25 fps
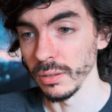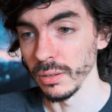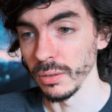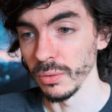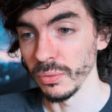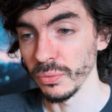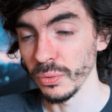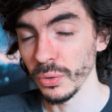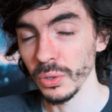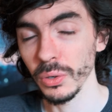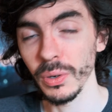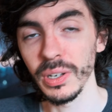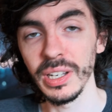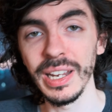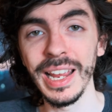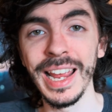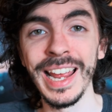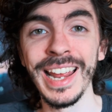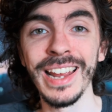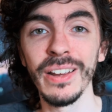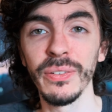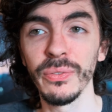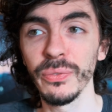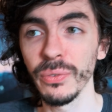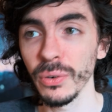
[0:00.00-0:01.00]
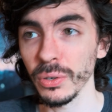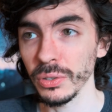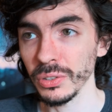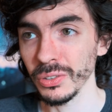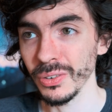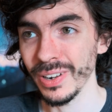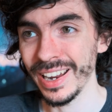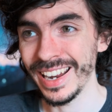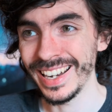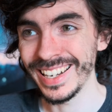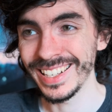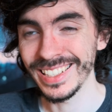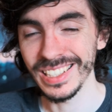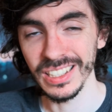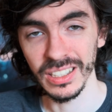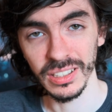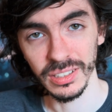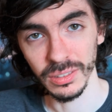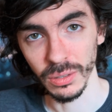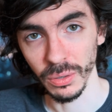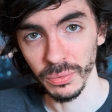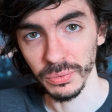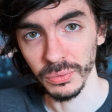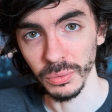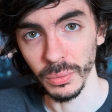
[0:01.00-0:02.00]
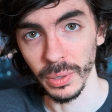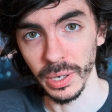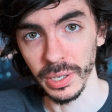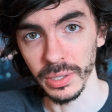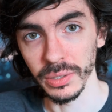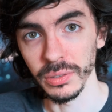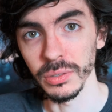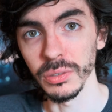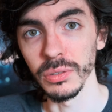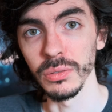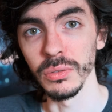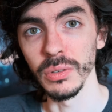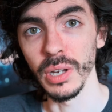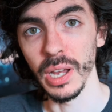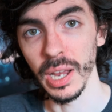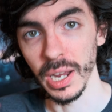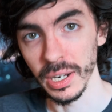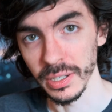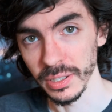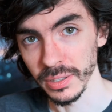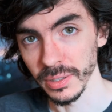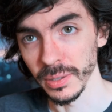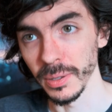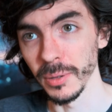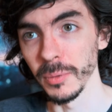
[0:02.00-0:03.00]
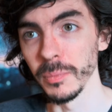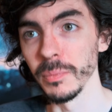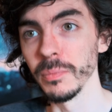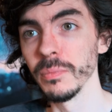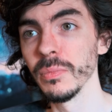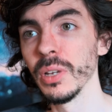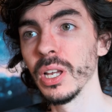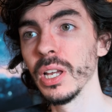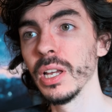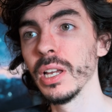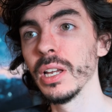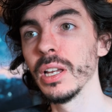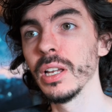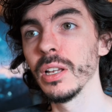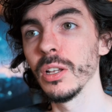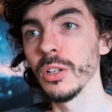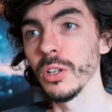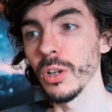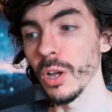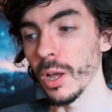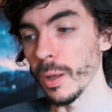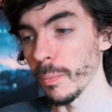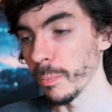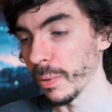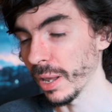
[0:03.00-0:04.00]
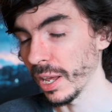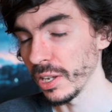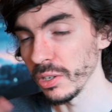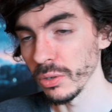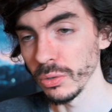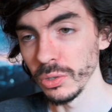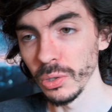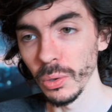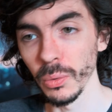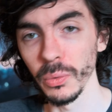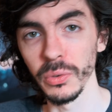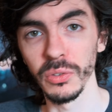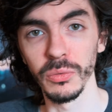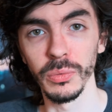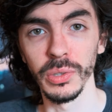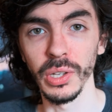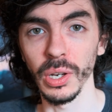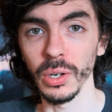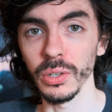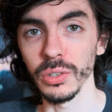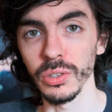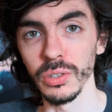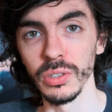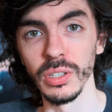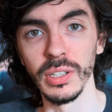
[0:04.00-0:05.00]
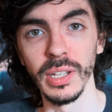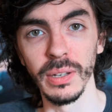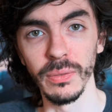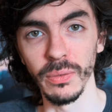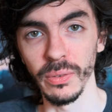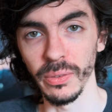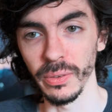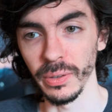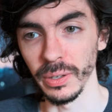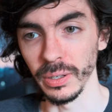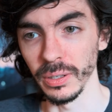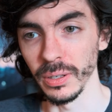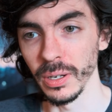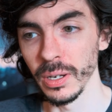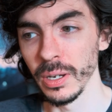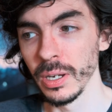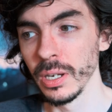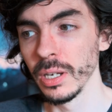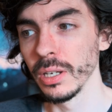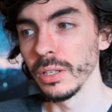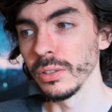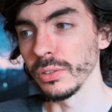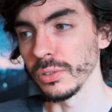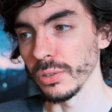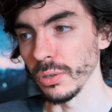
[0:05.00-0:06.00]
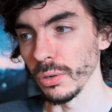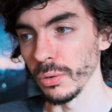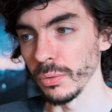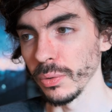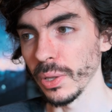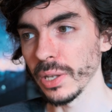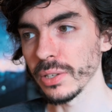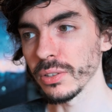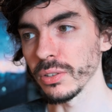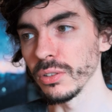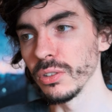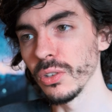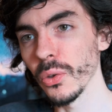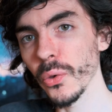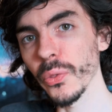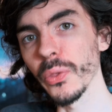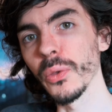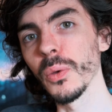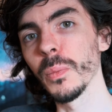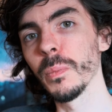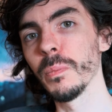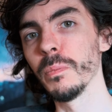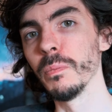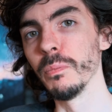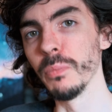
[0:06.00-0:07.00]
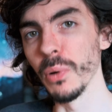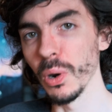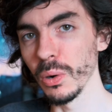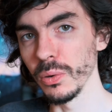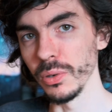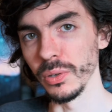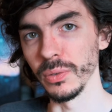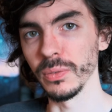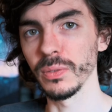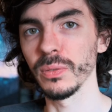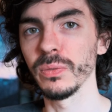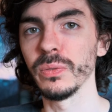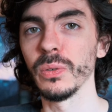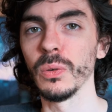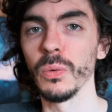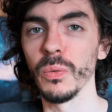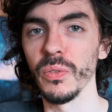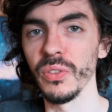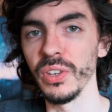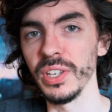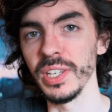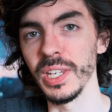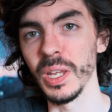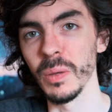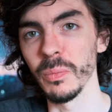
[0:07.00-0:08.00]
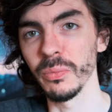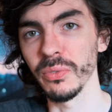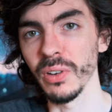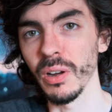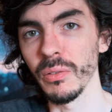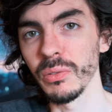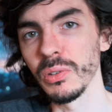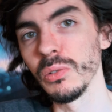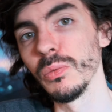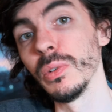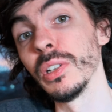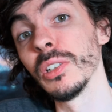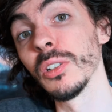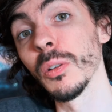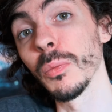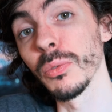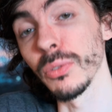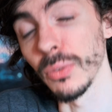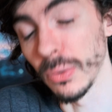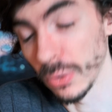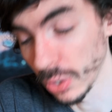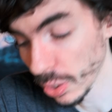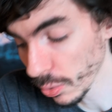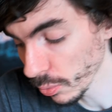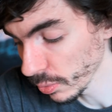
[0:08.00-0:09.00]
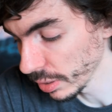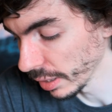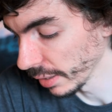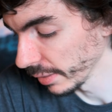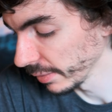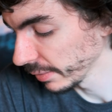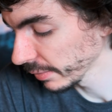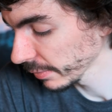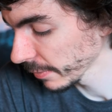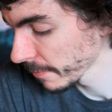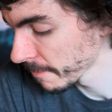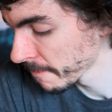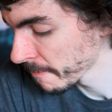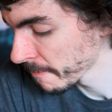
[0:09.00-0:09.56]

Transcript: photo editing software to edit them, apply your noise reduction and everything. So that's another bonus for the E-M5 when it comes to low light.